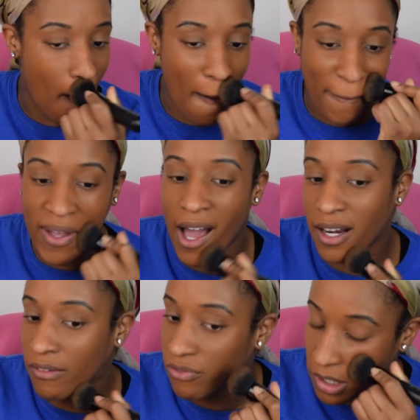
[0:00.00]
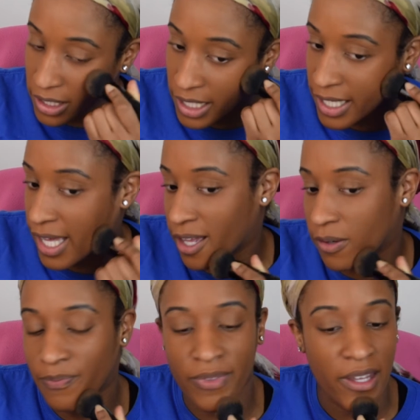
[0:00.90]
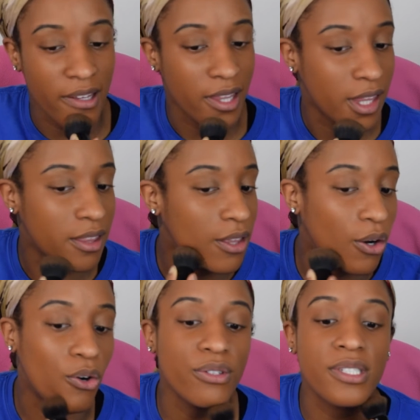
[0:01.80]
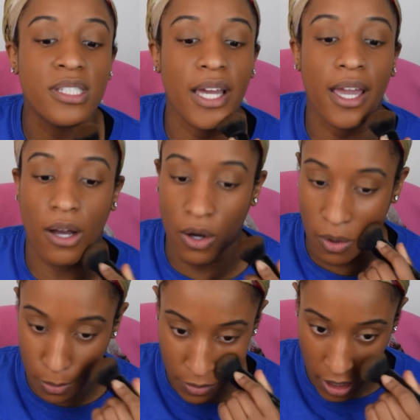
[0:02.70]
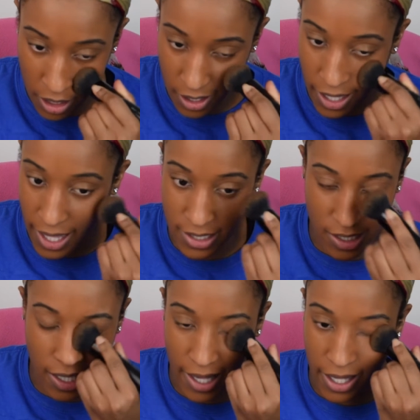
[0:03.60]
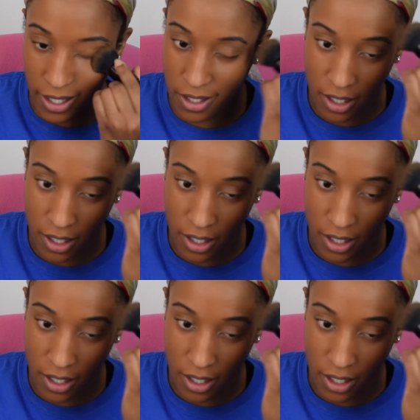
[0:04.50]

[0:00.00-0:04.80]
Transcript: I'm kind of looking at the whole staying home thing as a